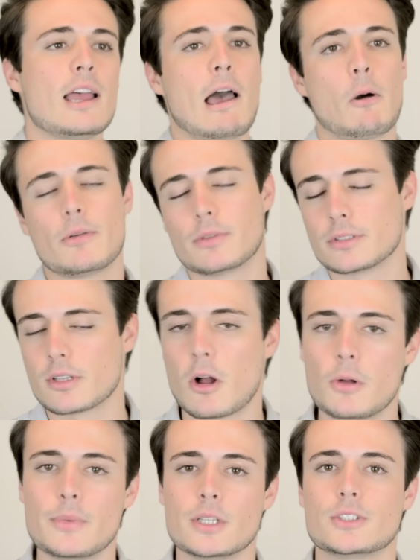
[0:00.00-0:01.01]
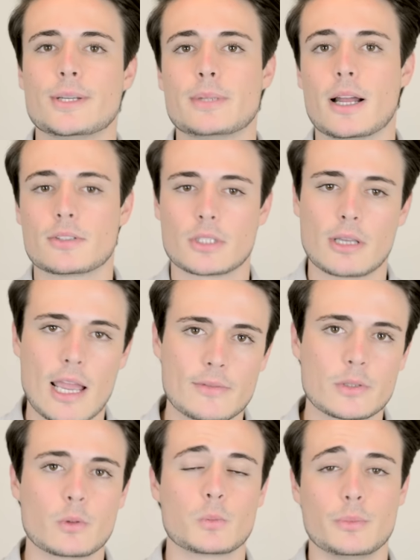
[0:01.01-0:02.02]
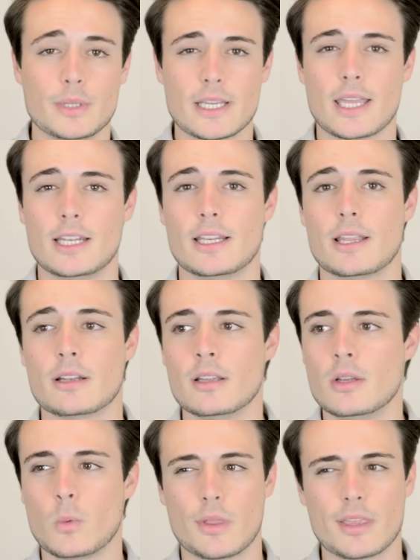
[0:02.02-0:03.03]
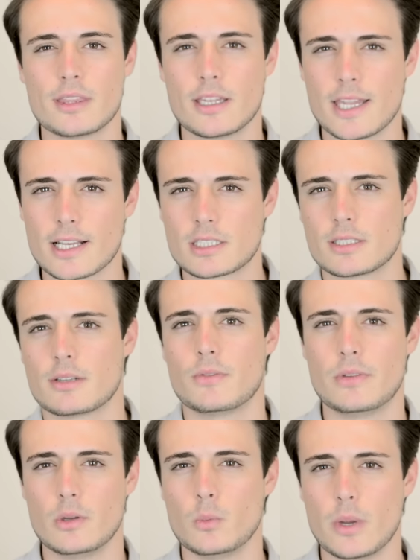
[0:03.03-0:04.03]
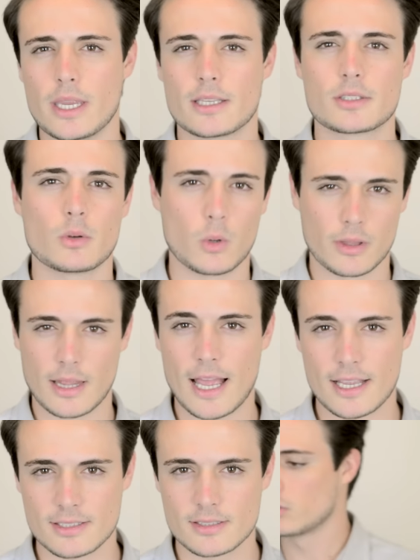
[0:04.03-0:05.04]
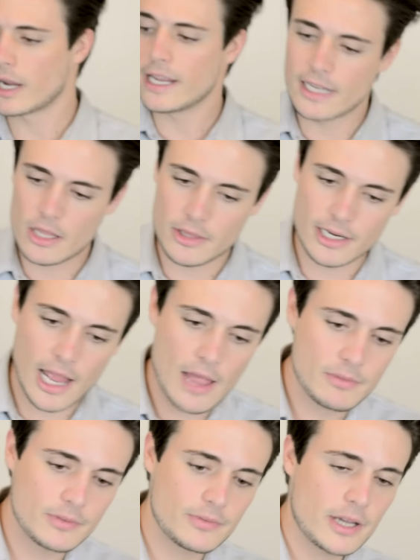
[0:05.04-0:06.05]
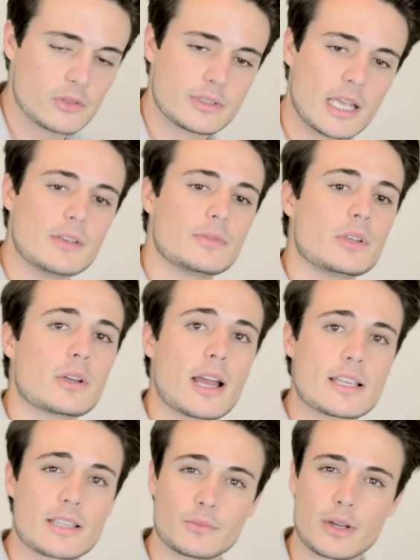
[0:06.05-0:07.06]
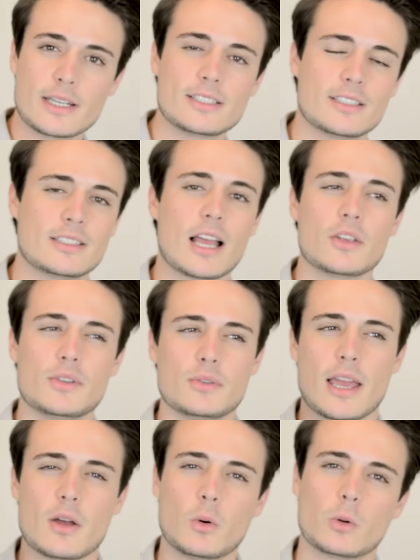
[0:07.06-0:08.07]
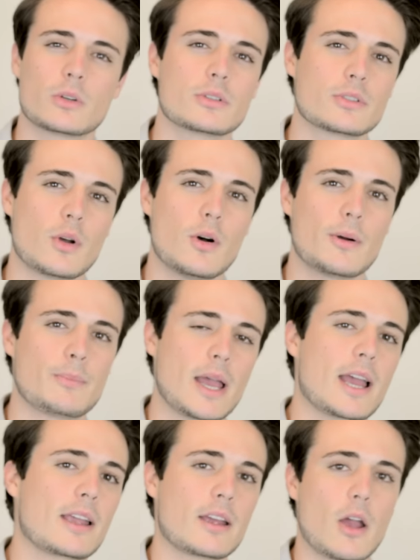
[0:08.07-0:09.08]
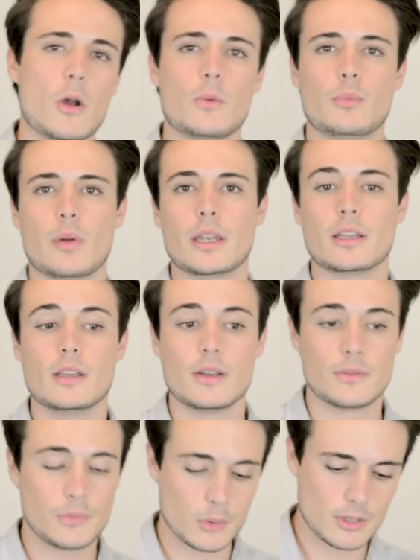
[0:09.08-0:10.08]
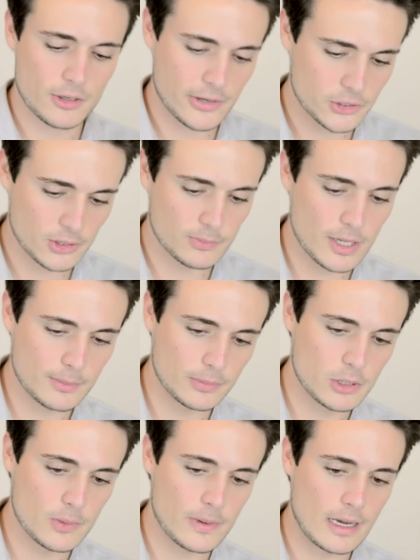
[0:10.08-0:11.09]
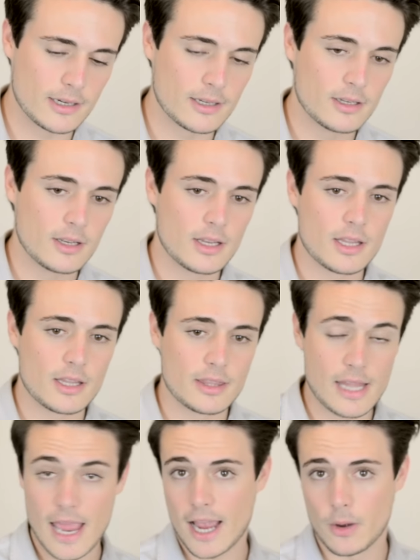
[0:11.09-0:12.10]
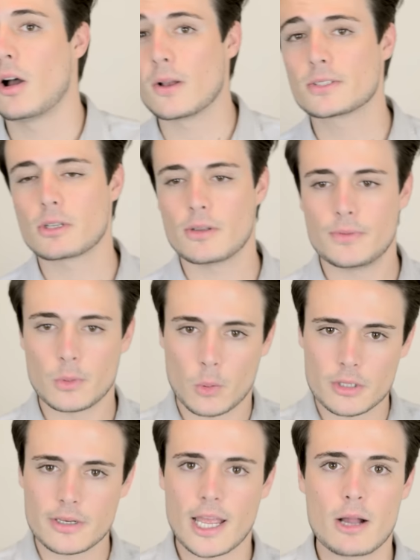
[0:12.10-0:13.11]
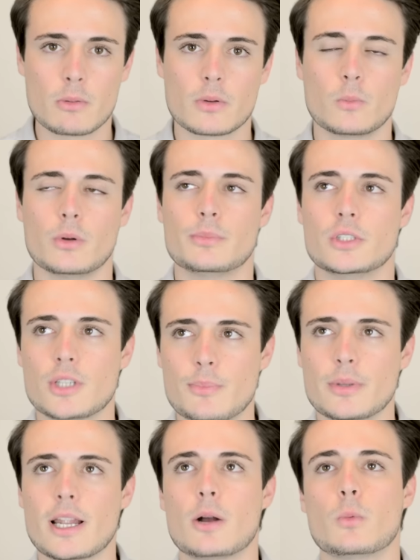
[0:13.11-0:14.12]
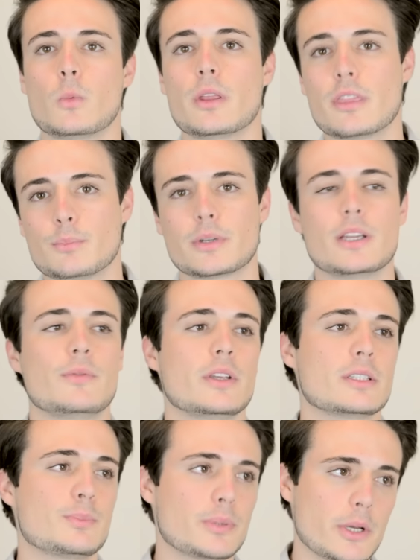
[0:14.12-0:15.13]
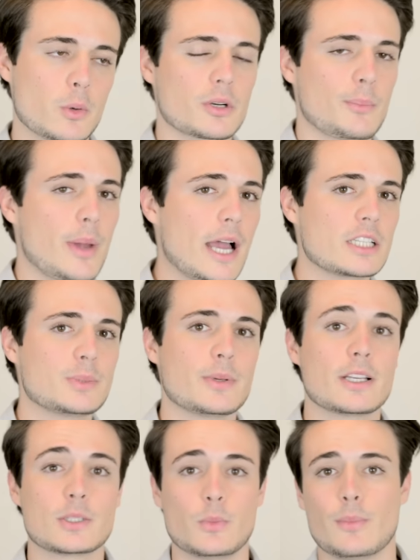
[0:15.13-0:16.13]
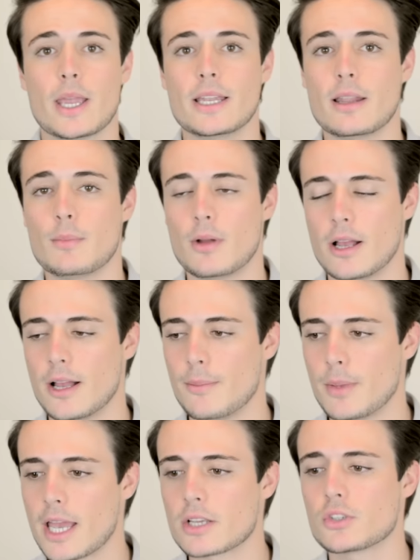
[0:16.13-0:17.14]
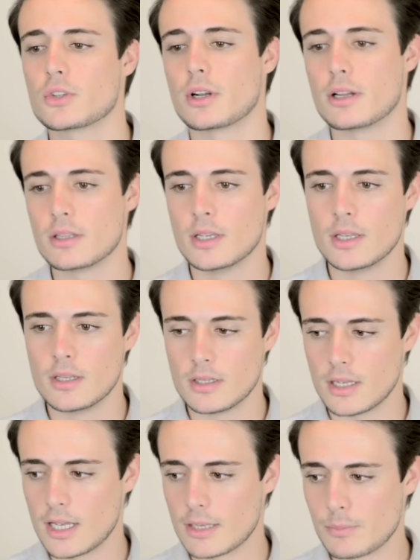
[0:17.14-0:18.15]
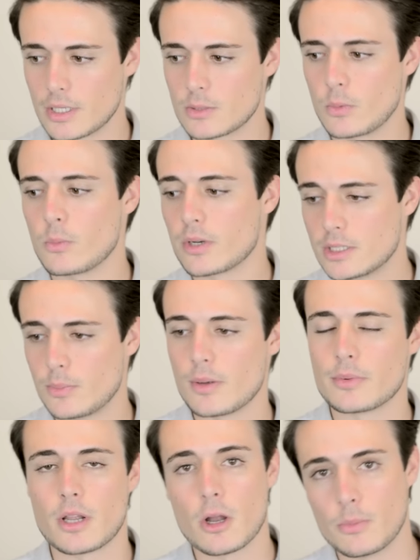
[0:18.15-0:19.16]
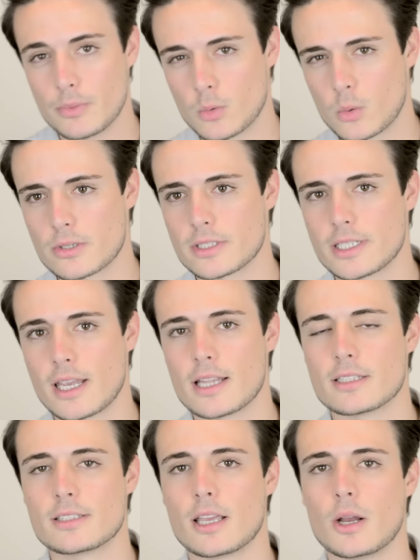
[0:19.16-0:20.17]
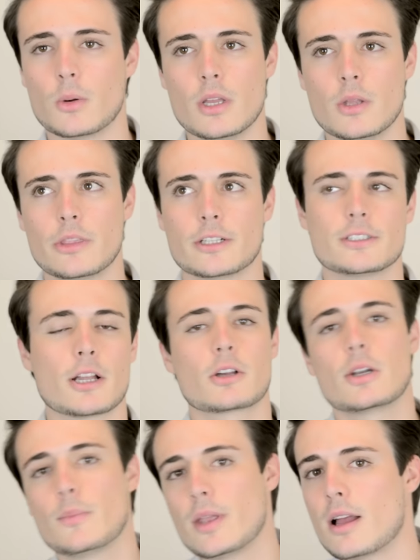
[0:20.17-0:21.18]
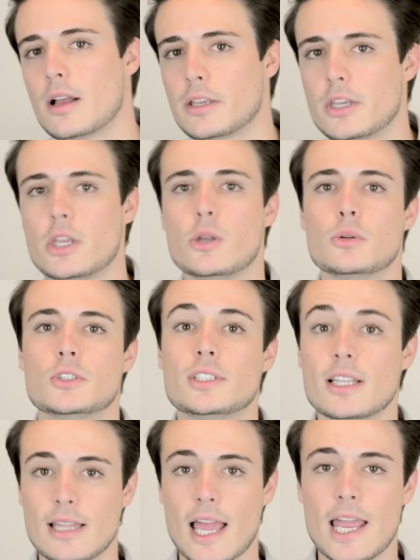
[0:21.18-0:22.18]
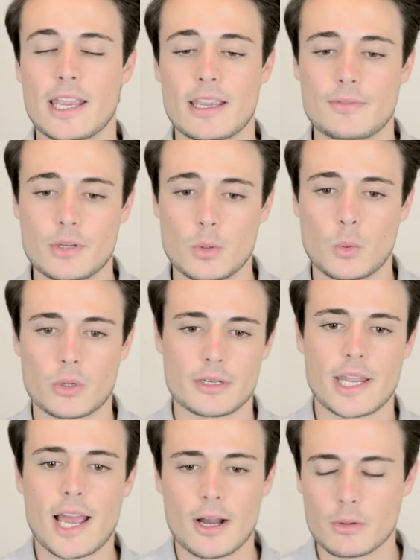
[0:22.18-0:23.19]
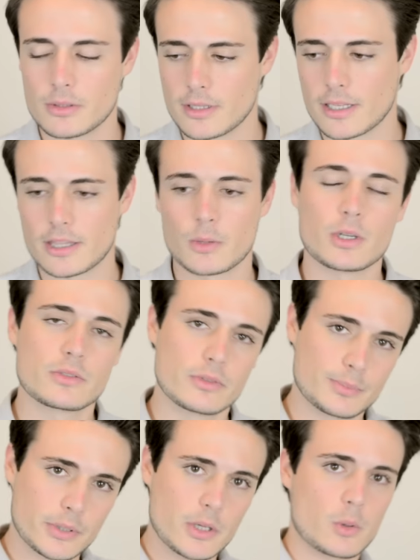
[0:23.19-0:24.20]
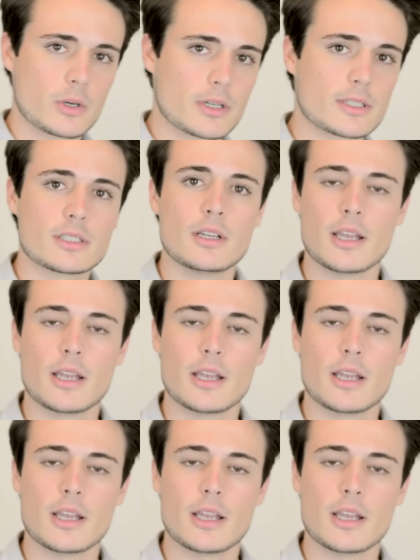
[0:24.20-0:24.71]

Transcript: However, it's all being shipped out, so everyone will be getting it within the next few weeks or less. Great, now that I have a final date for you guys, I'm ready to tell you that orders are back open for Original by BluMaan now. Also, if you order now, we'll be shipping out with the previous pre-order batch because we made um, extra uh, because we wanted to be able to open orders again. So there's not gonna be a, a huge delay if you order now like there was for pre-orders.